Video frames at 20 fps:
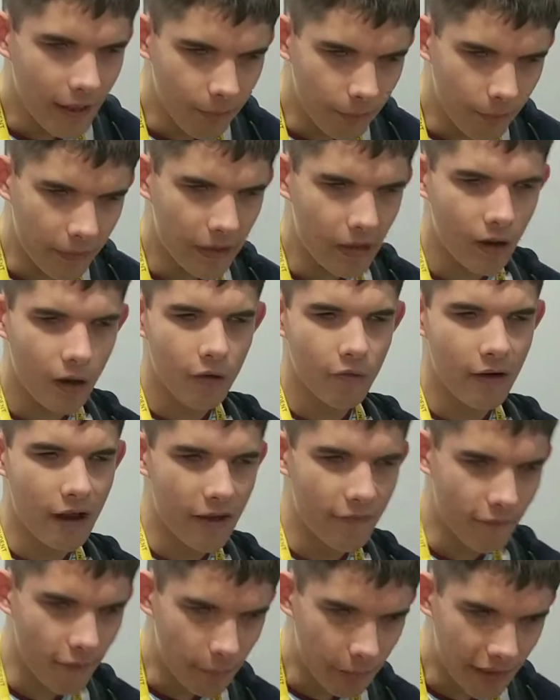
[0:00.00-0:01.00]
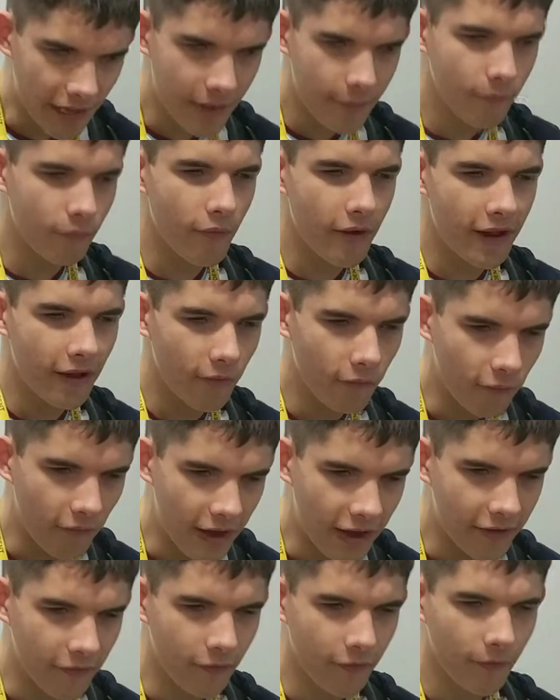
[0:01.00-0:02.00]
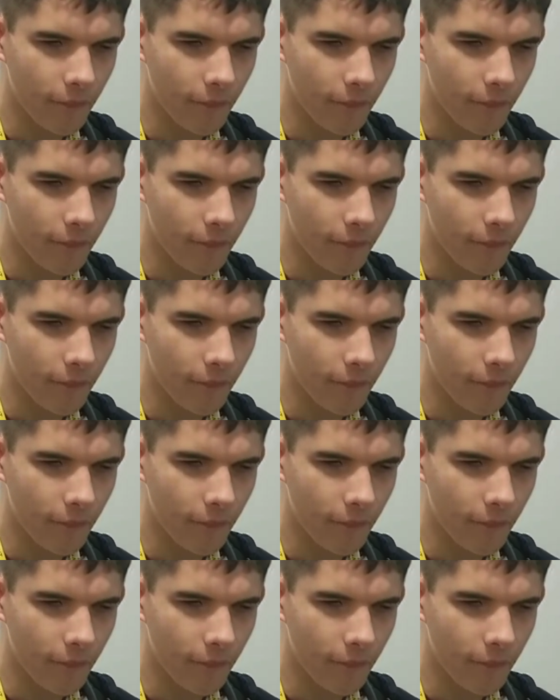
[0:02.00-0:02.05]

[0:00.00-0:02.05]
And BRF, a plain Braille file.